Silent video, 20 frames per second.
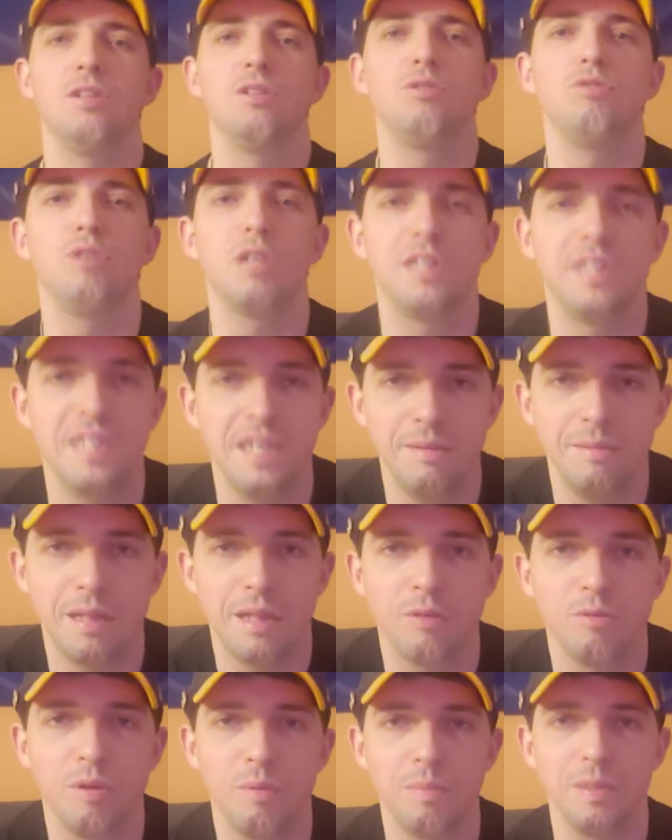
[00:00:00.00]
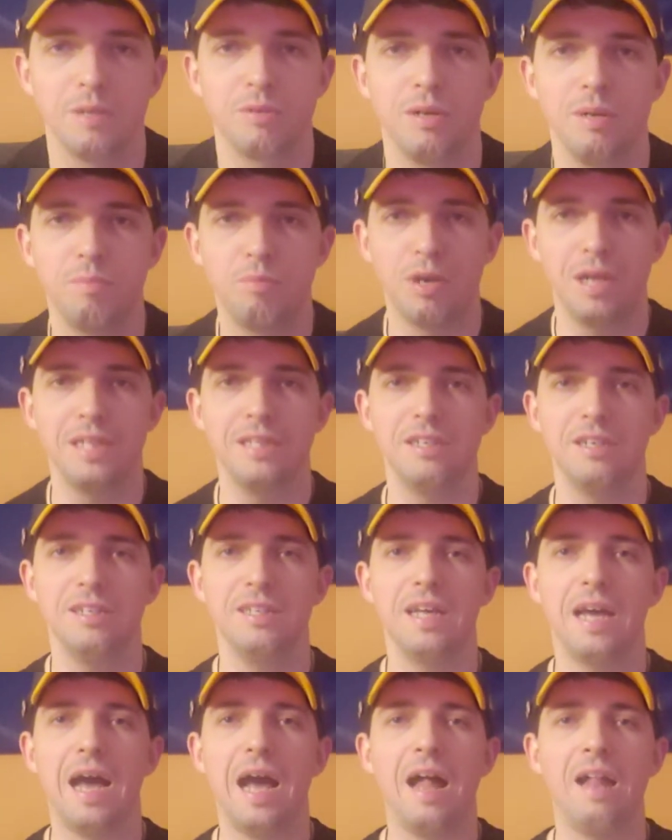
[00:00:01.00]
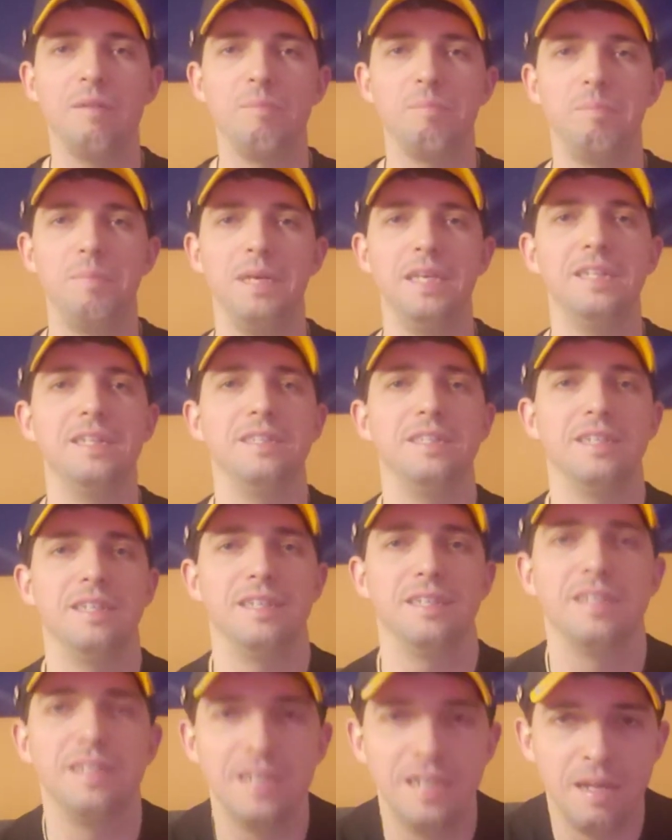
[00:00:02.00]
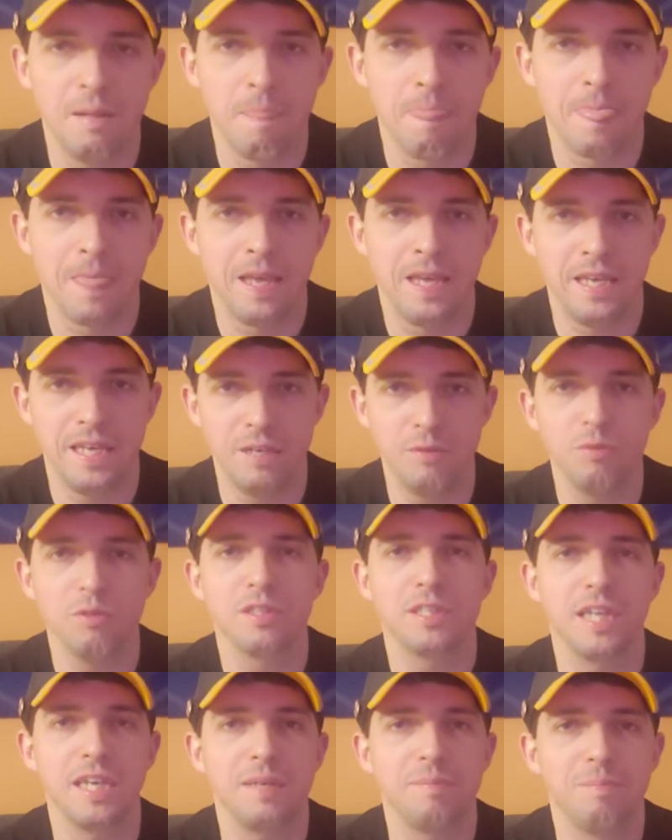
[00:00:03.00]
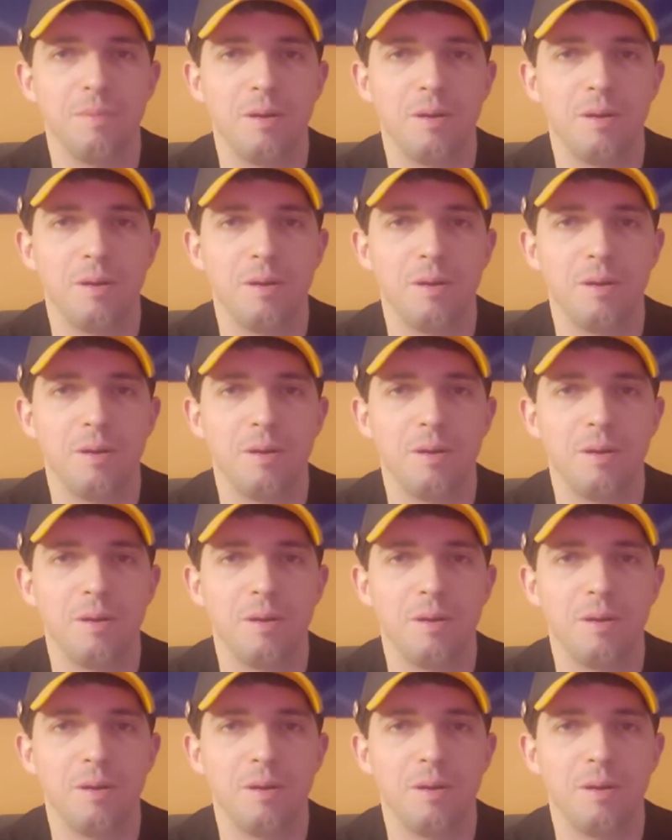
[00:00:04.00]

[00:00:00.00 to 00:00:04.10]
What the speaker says: to the team that will be rebranded Alpine. He will take